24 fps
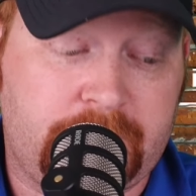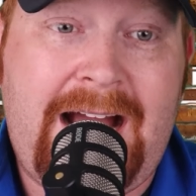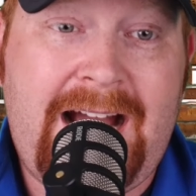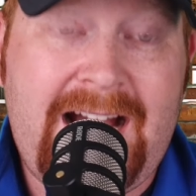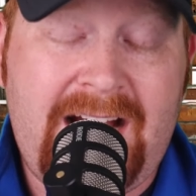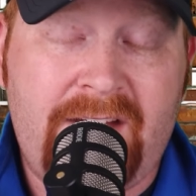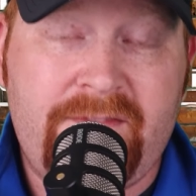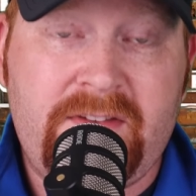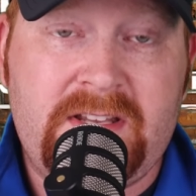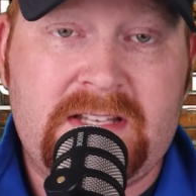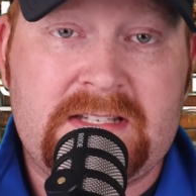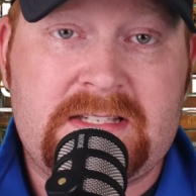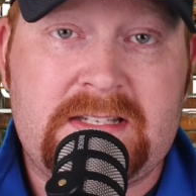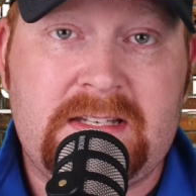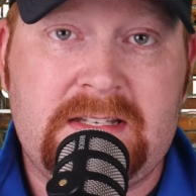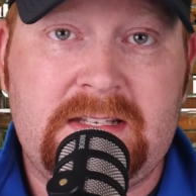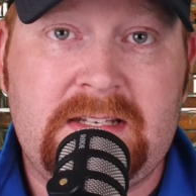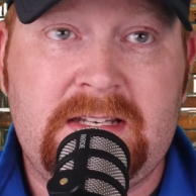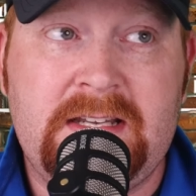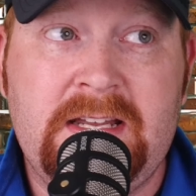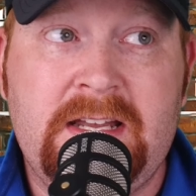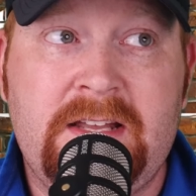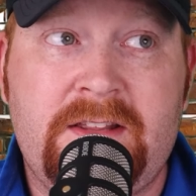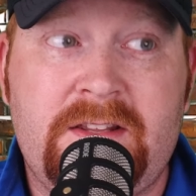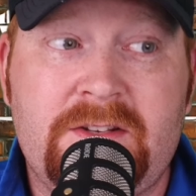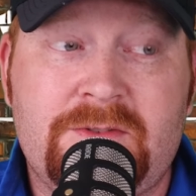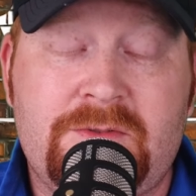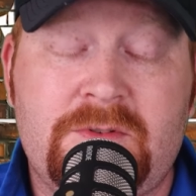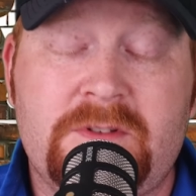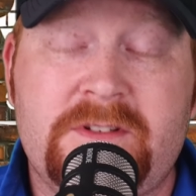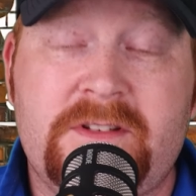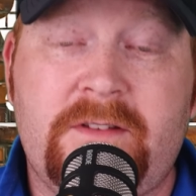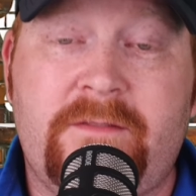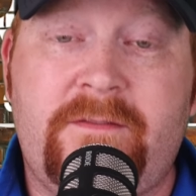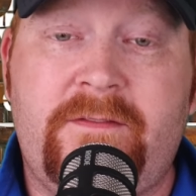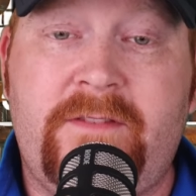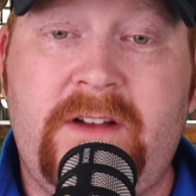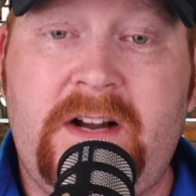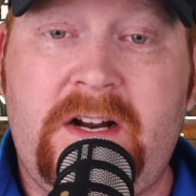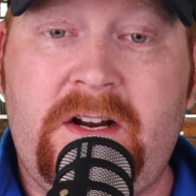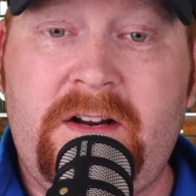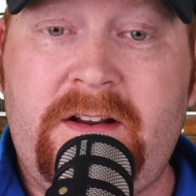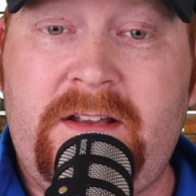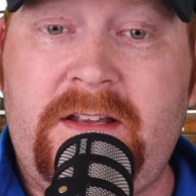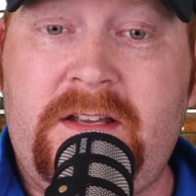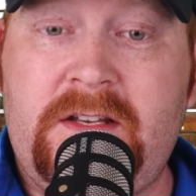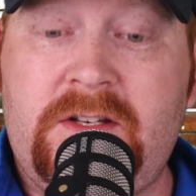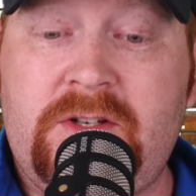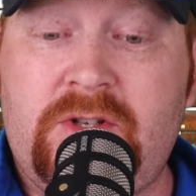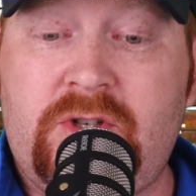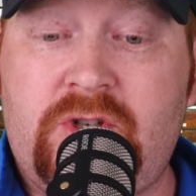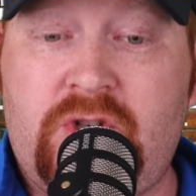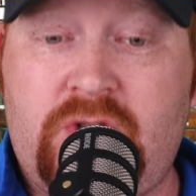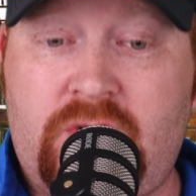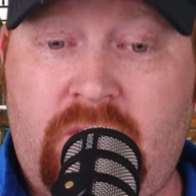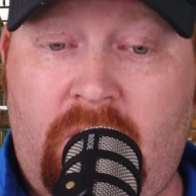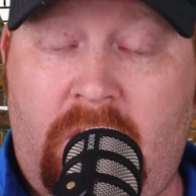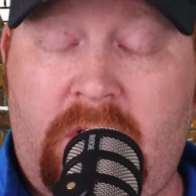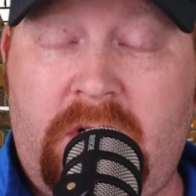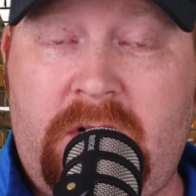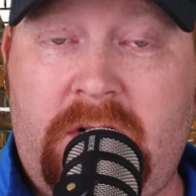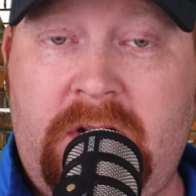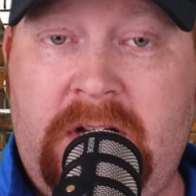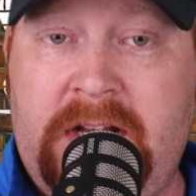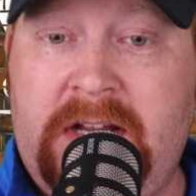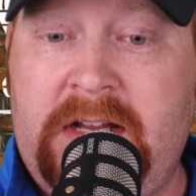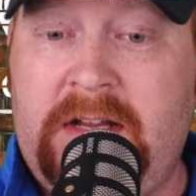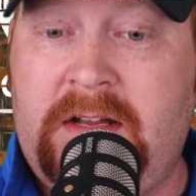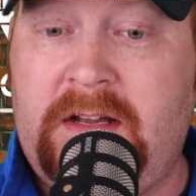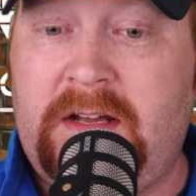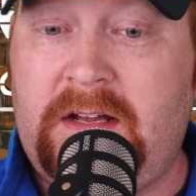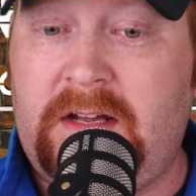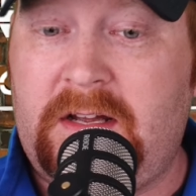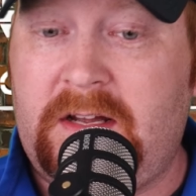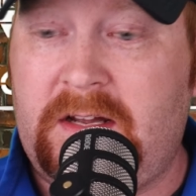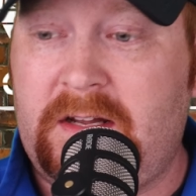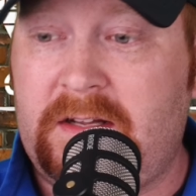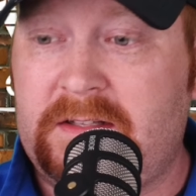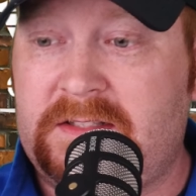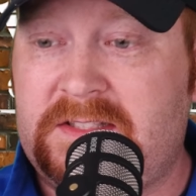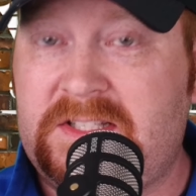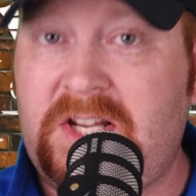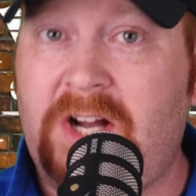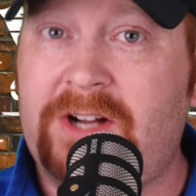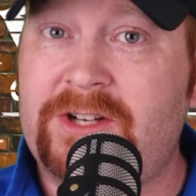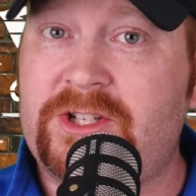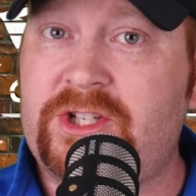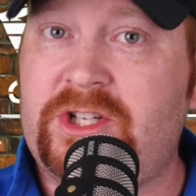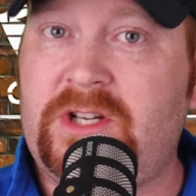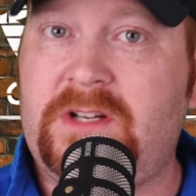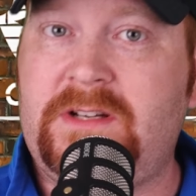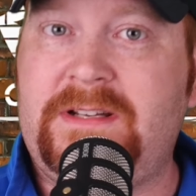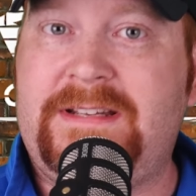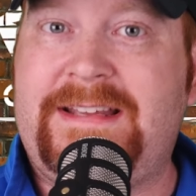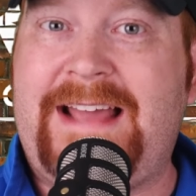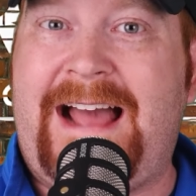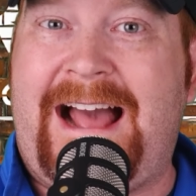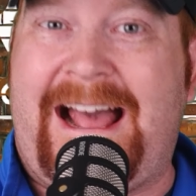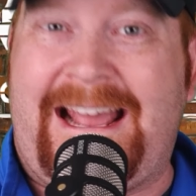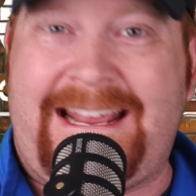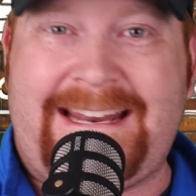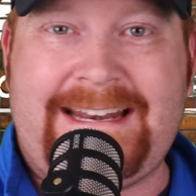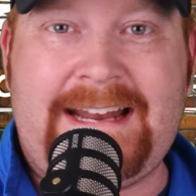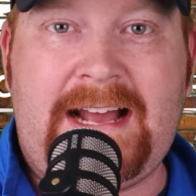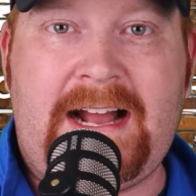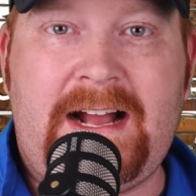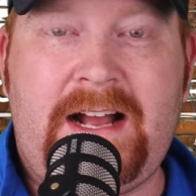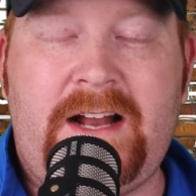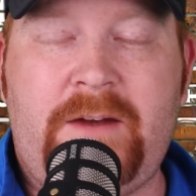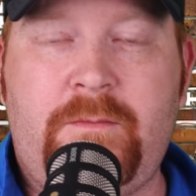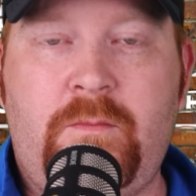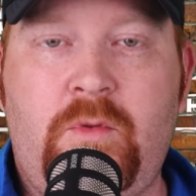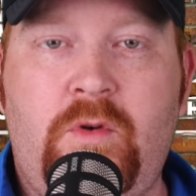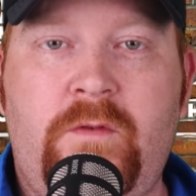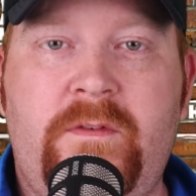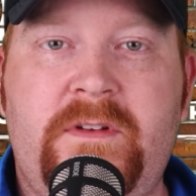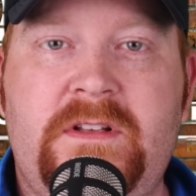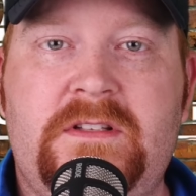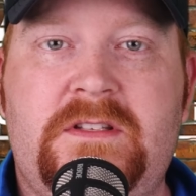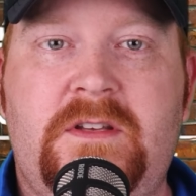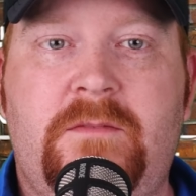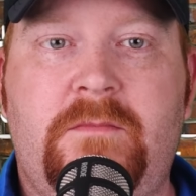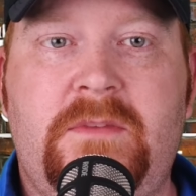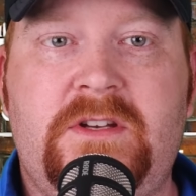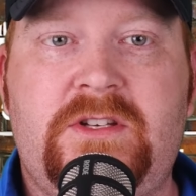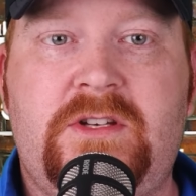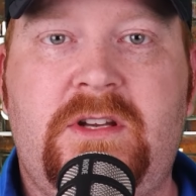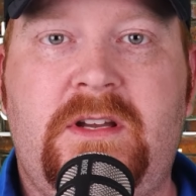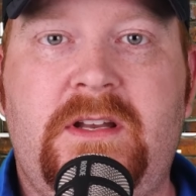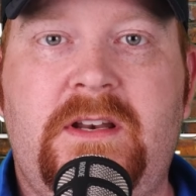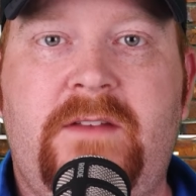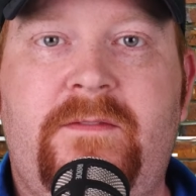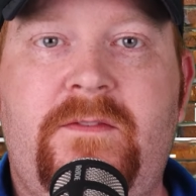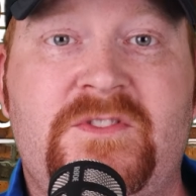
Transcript: Obviously, this was a very short touch guide on moving to Michigan.